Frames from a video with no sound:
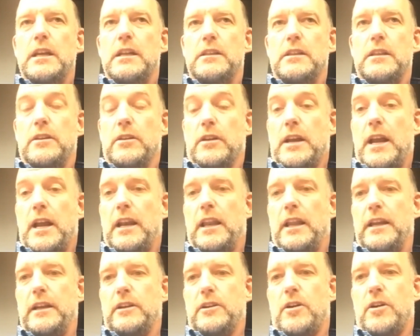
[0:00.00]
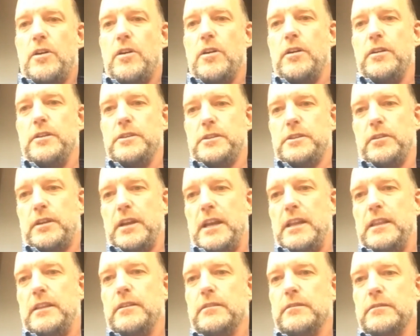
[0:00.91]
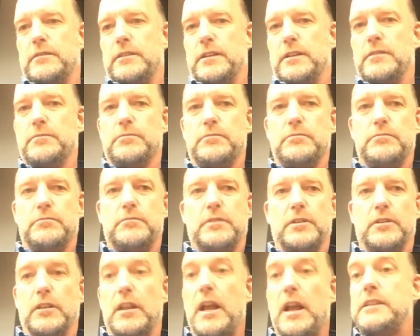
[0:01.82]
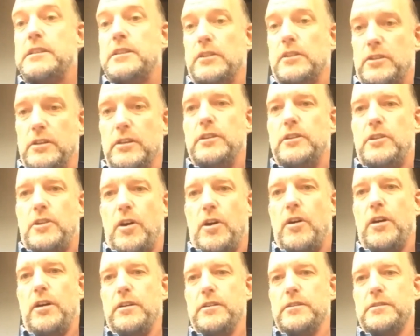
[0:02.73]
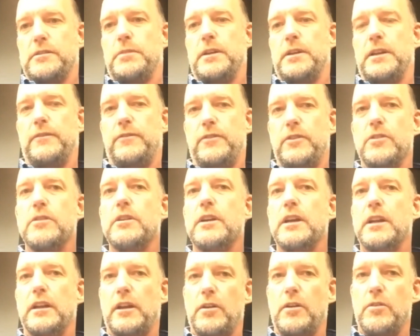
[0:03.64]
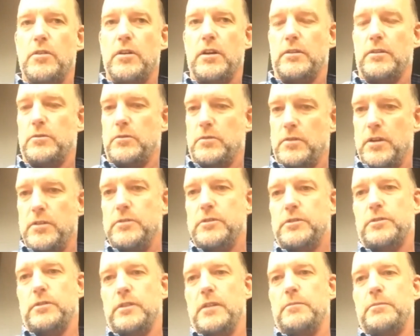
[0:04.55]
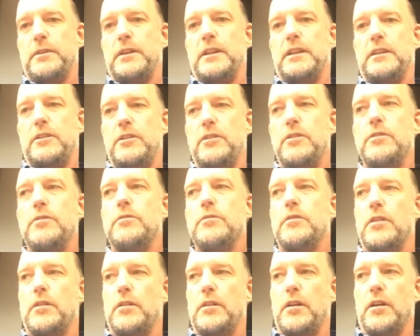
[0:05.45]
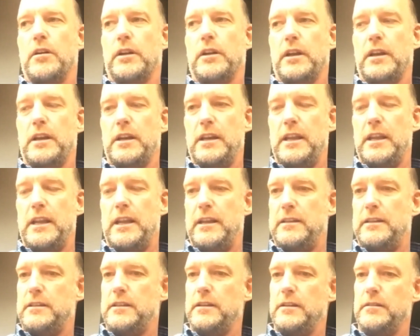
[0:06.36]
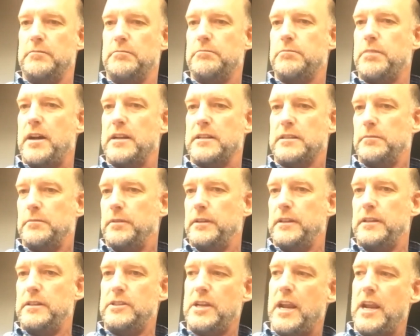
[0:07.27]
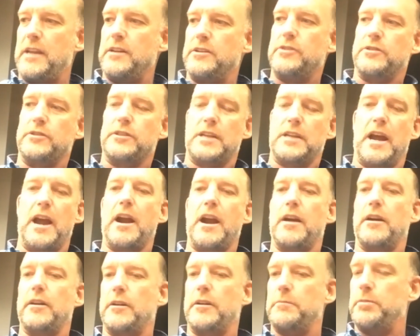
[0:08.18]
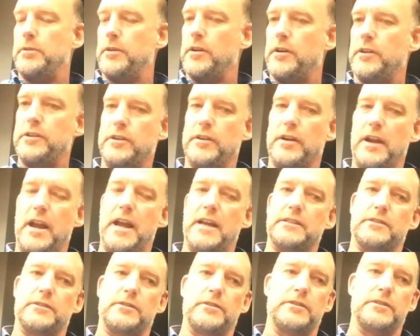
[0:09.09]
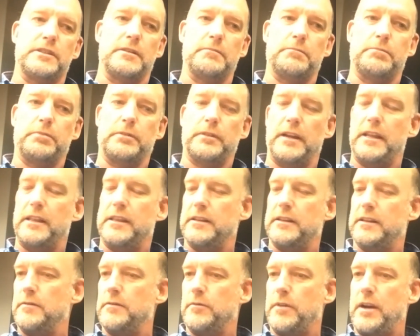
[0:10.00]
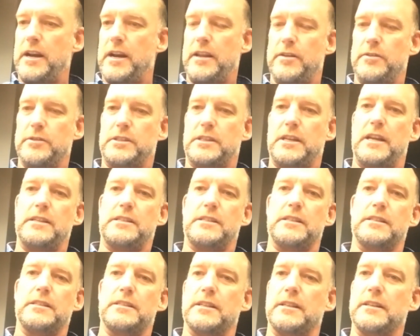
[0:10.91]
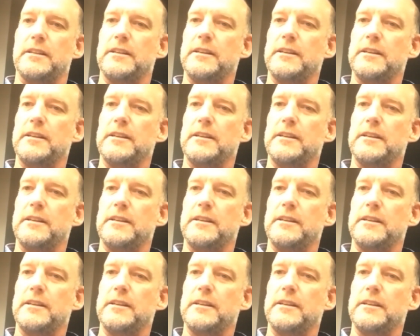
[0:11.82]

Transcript: they're kind of like cars. Okay, there are lots of good cars, but if you're going to go on a road trip and you are going to need to possibly change your tire and put on your hazards and play the radio stations and